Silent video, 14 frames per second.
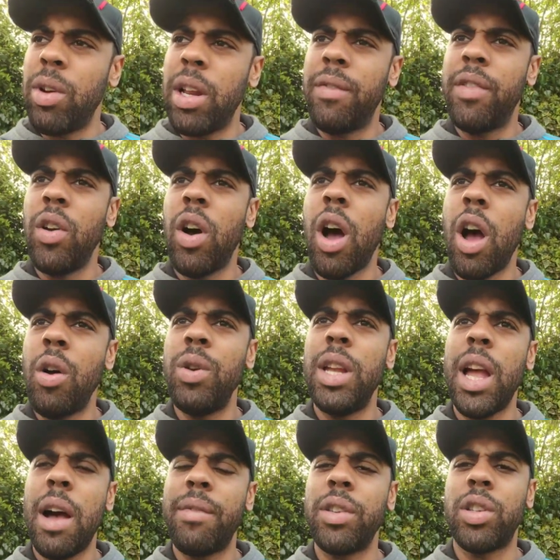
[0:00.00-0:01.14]
rid of your
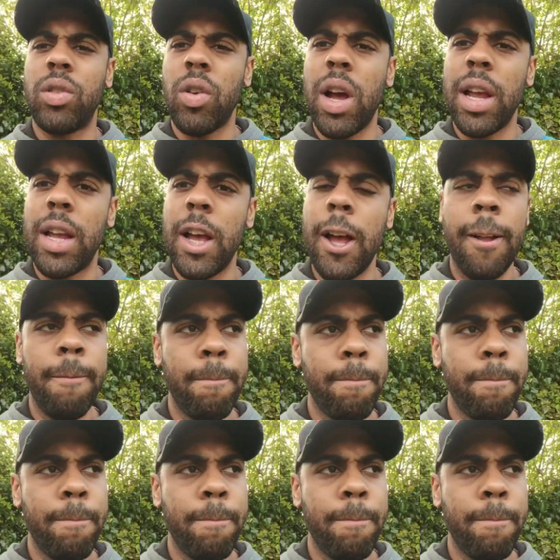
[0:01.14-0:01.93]
only other striker?